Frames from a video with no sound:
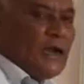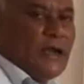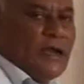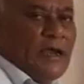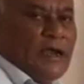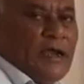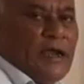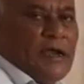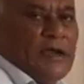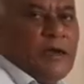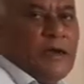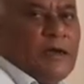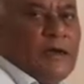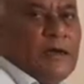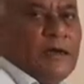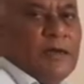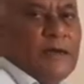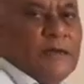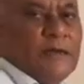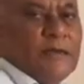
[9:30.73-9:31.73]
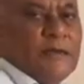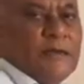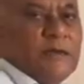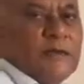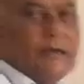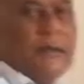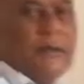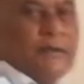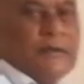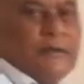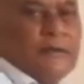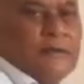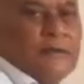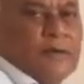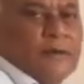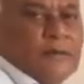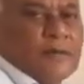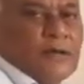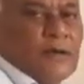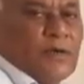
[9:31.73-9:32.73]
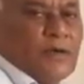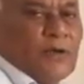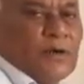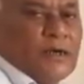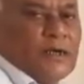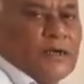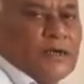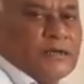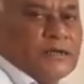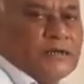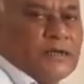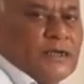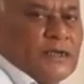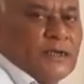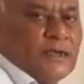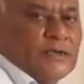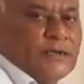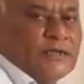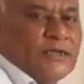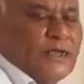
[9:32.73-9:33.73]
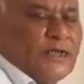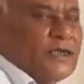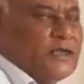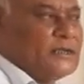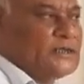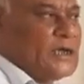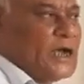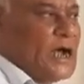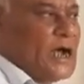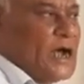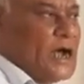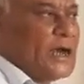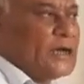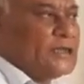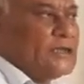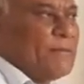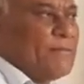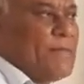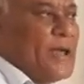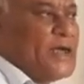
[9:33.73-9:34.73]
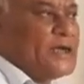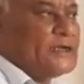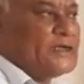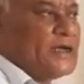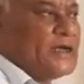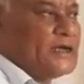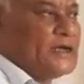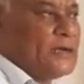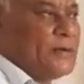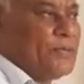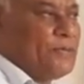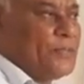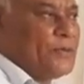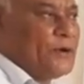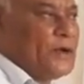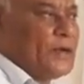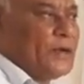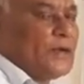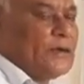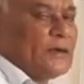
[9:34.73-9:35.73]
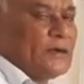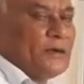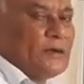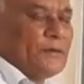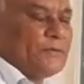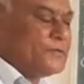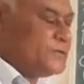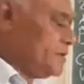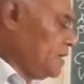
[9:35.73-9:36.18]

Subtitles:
in the onion cell. These are the basic components of